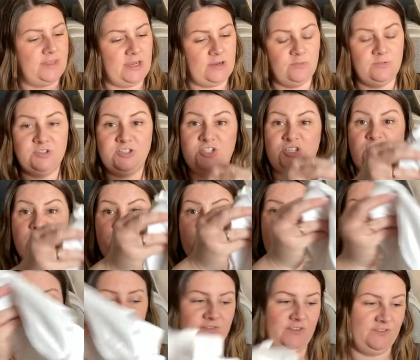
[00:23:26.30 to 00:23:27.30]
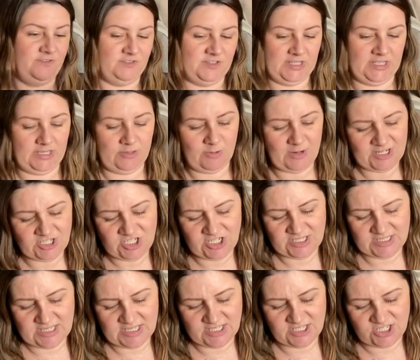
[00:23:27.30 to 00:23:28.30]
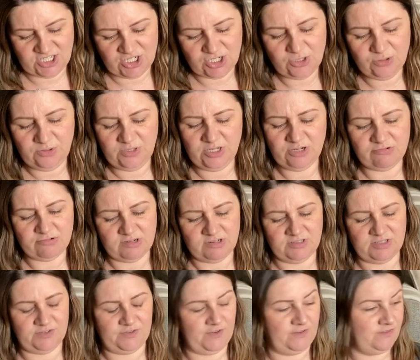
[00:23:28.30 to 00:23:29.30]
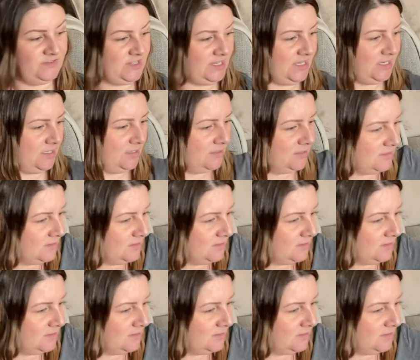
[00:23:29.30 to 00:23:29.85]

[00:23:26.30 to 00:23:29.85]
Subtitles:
that was £2.50. Well, actually, it says €2.50.